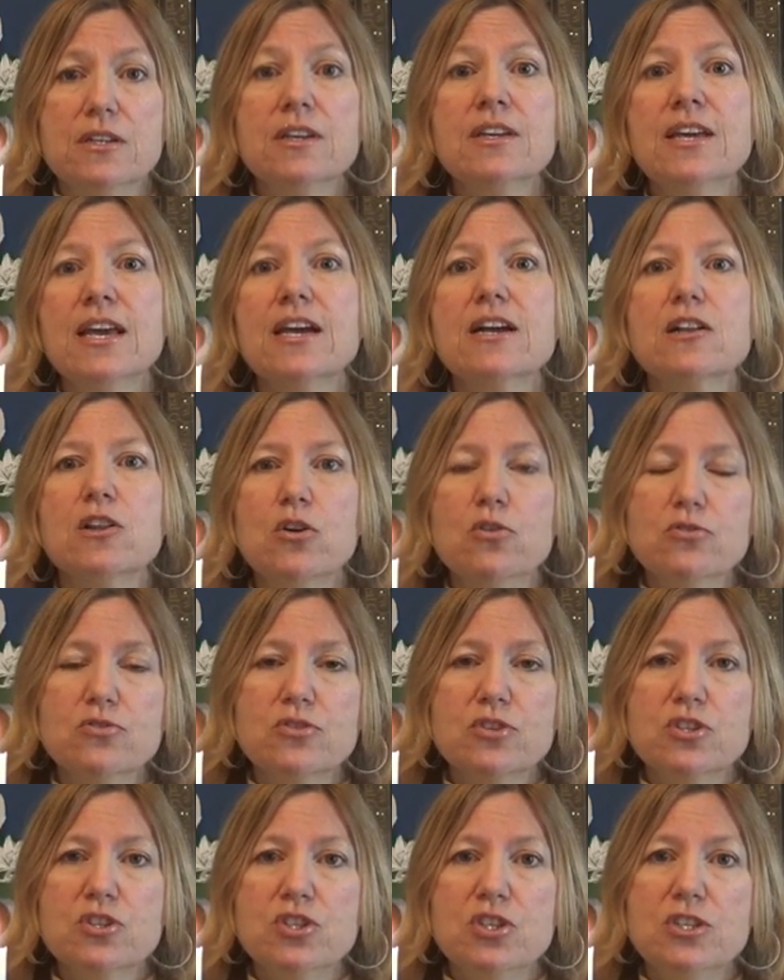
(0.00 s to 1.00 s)
get closer
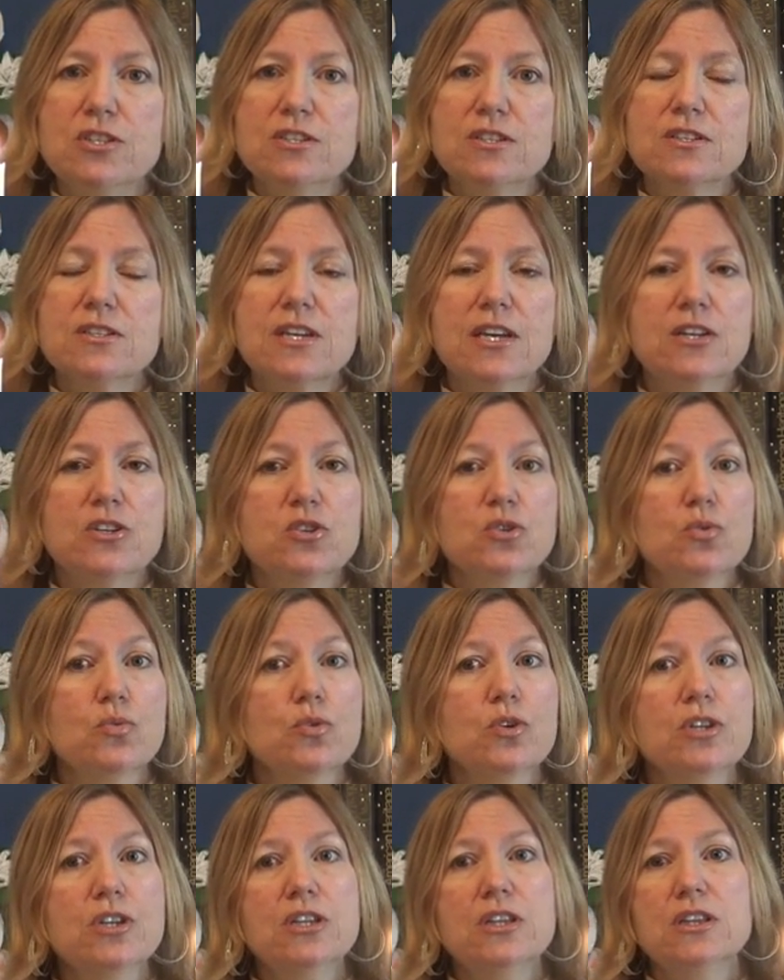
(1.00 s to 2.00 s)
to Jesus and to
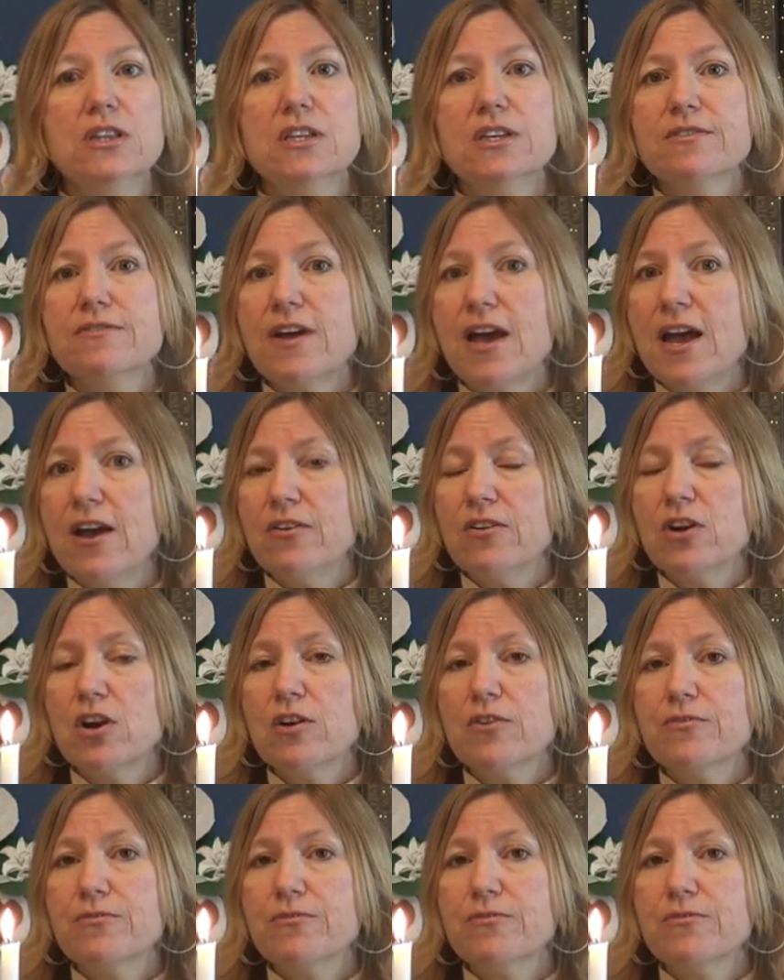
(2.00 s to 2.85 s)
really live out our